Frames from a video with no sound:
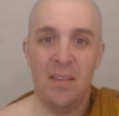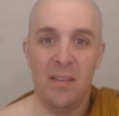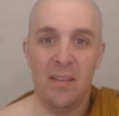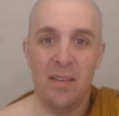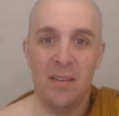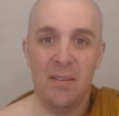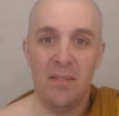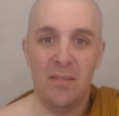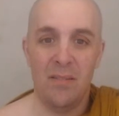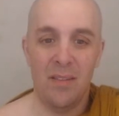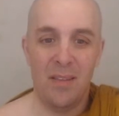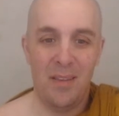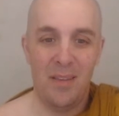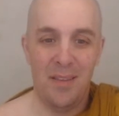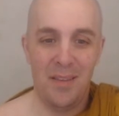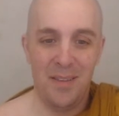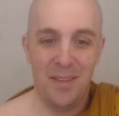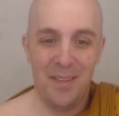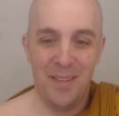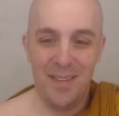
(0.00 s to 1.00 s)
You know,
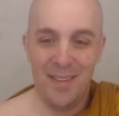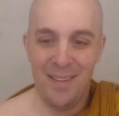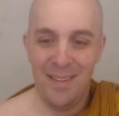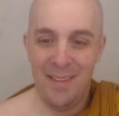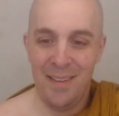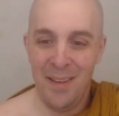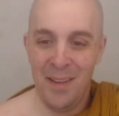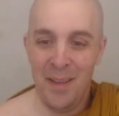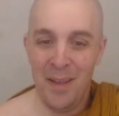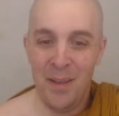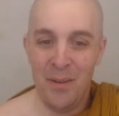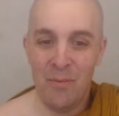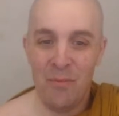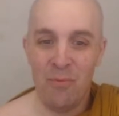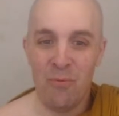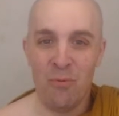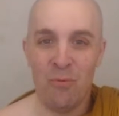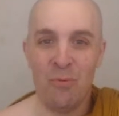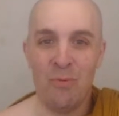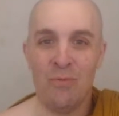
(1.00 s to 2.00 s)

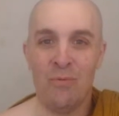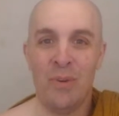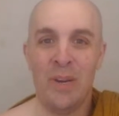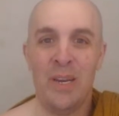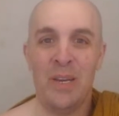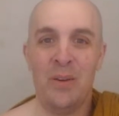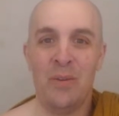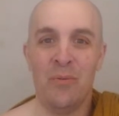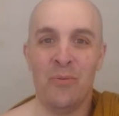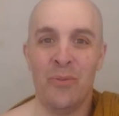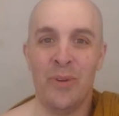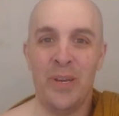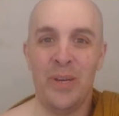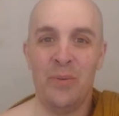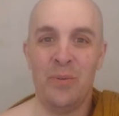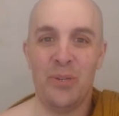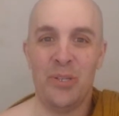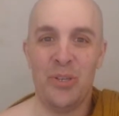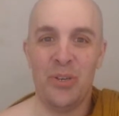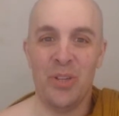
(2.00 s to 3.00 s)
read
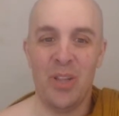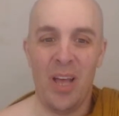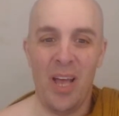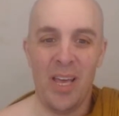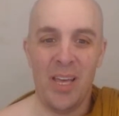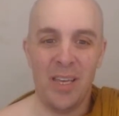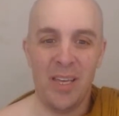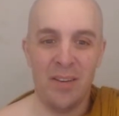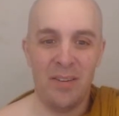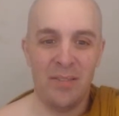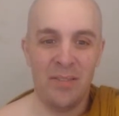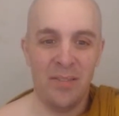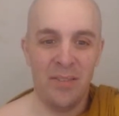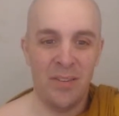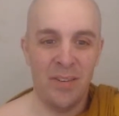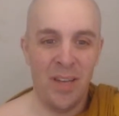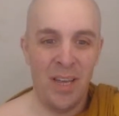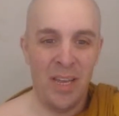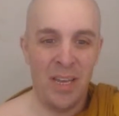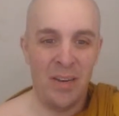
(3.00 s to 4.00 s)
what you like
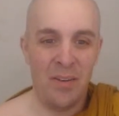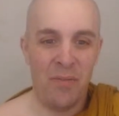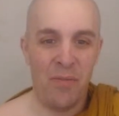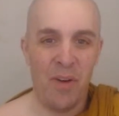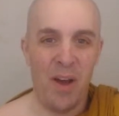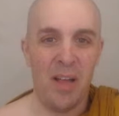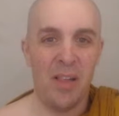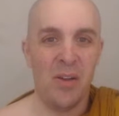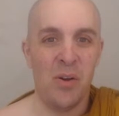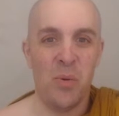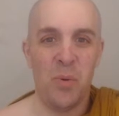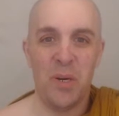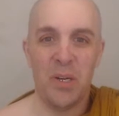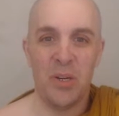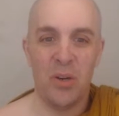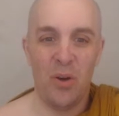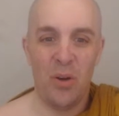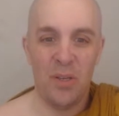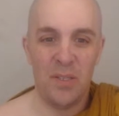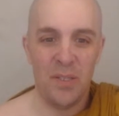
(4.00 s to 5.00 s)
and follow what
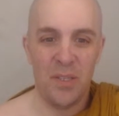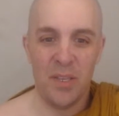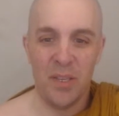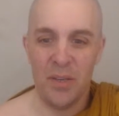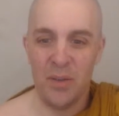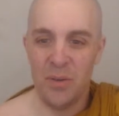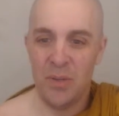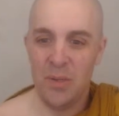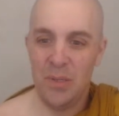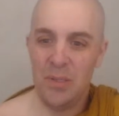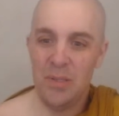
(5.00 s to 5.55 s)
calls to you.